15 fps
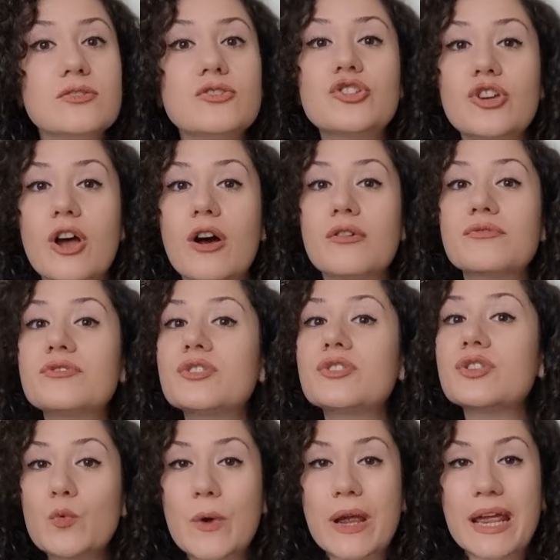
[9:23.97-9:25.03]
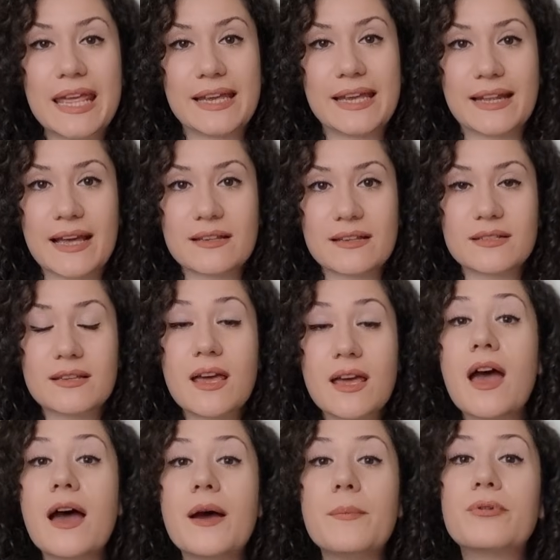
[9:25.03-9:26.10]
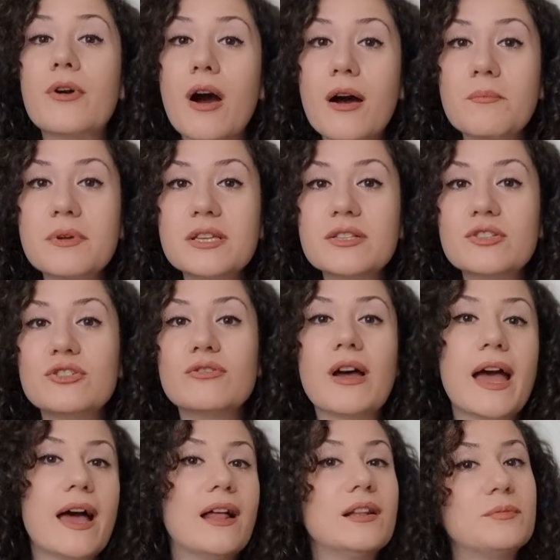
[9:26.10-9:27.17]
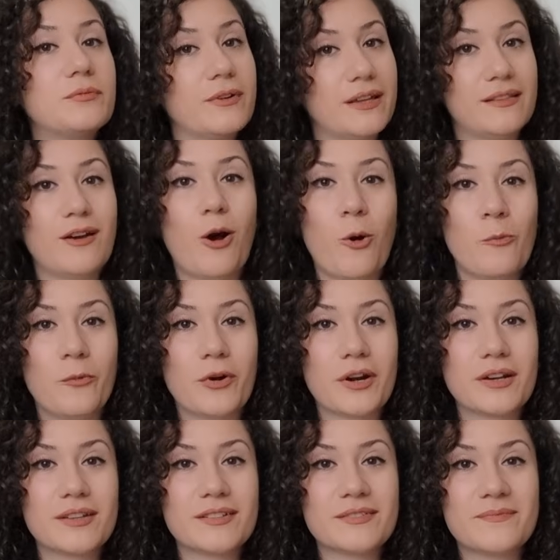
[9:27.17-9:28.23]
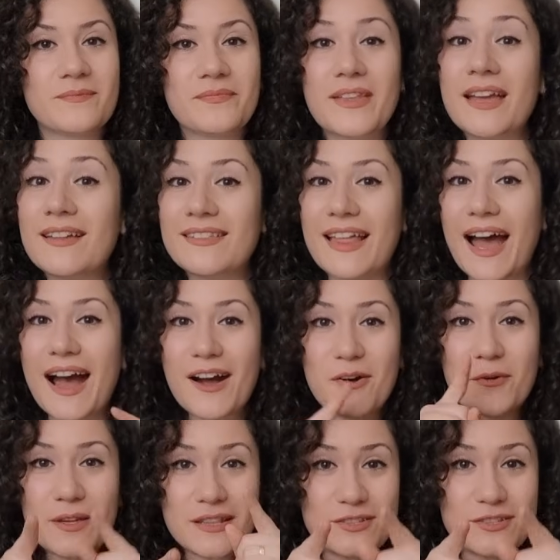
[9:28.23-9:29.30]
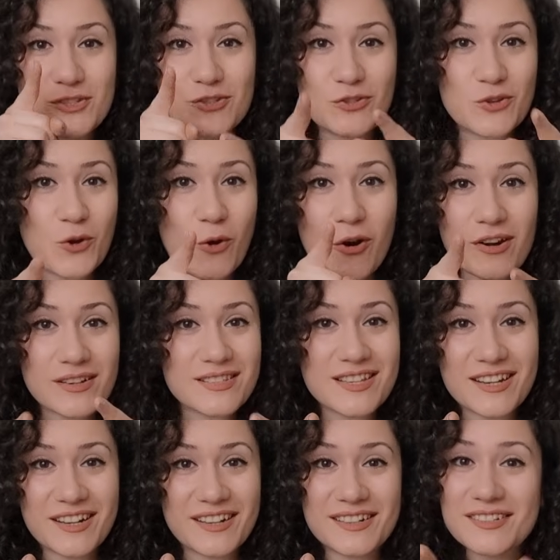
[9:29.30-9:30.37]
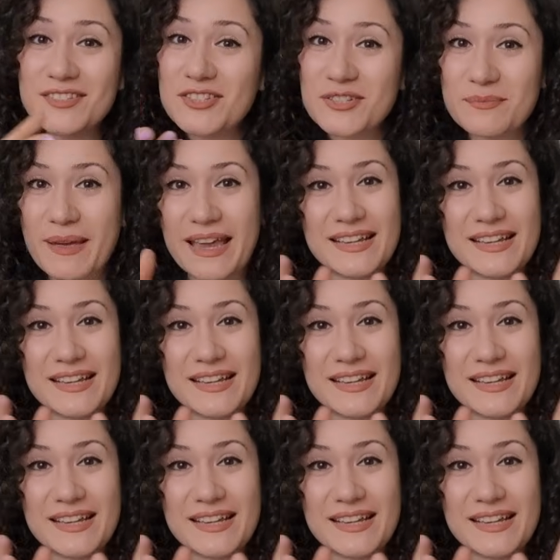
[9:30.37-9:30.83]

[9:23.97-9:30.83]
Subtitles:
shows willingness, a promise to help with homework. Now it's your turn to make